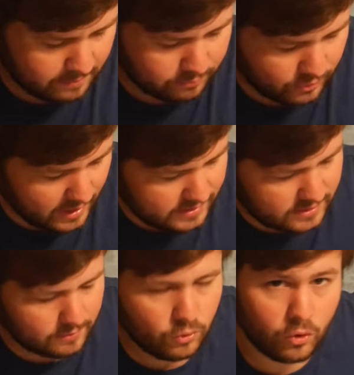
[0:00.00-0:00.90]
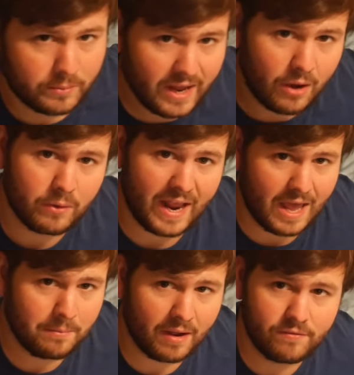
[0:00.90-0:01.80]
impressed. Uh, normally I would
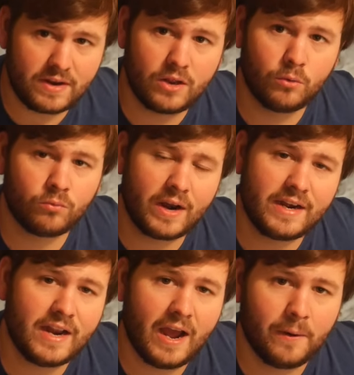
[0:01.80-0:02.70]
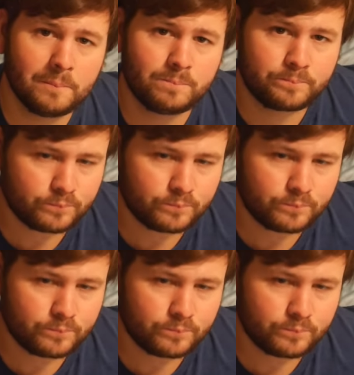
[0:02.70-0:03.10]
end my video right now